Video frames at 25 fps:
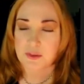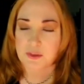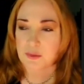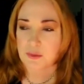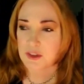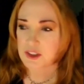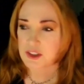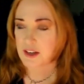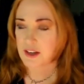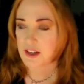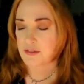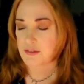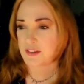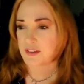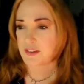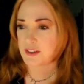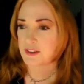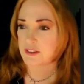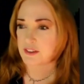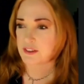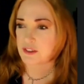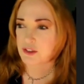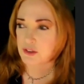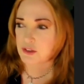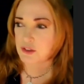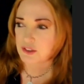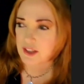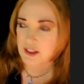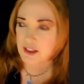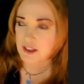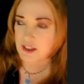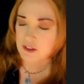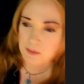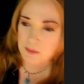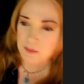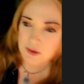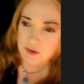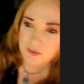which I feel turned
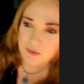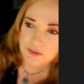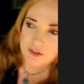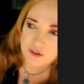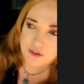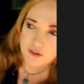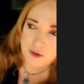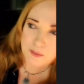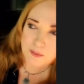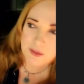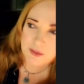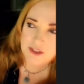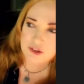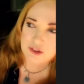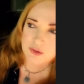out to be one of our best